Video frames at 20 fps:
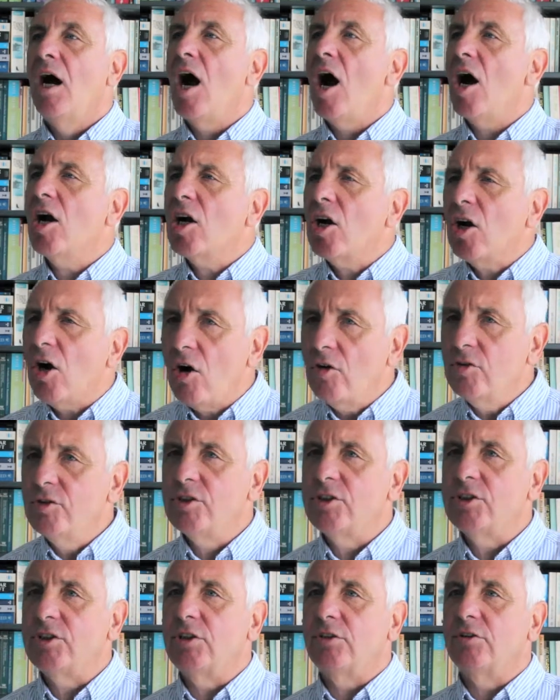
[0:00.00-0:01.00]
A
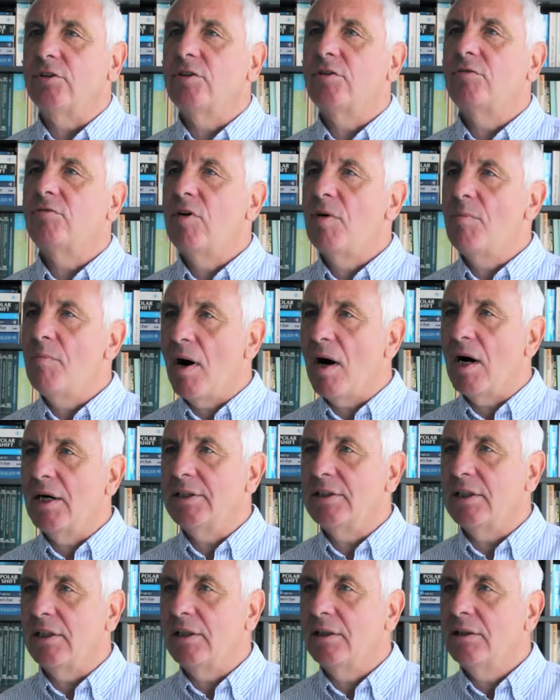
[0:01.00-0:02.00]
constant
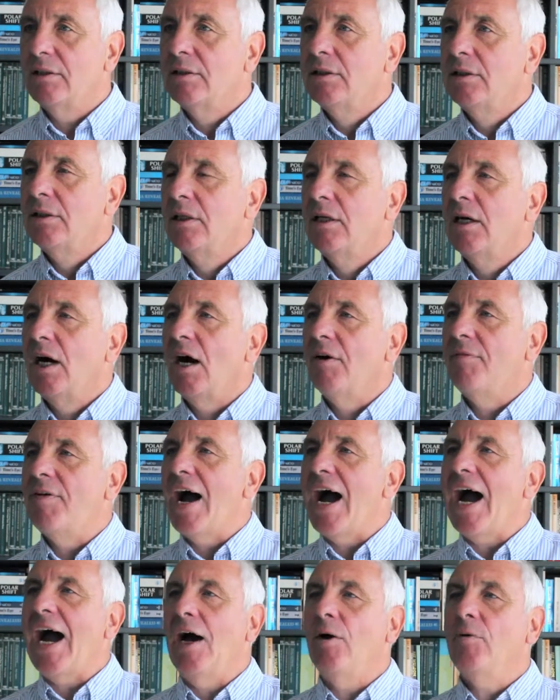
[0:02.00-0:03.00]
reminder of
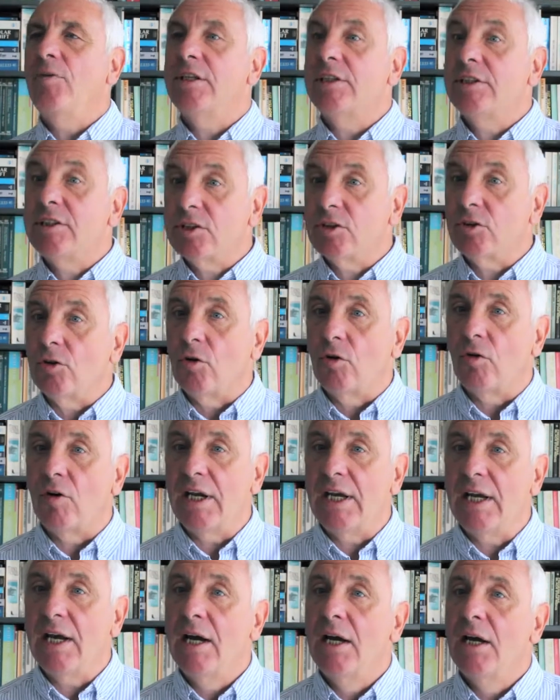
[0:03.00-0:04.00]
how this
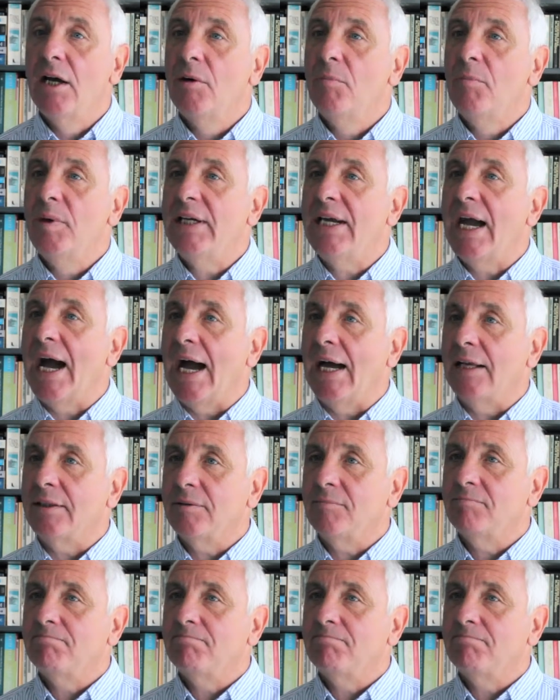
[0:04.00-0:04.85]
story began.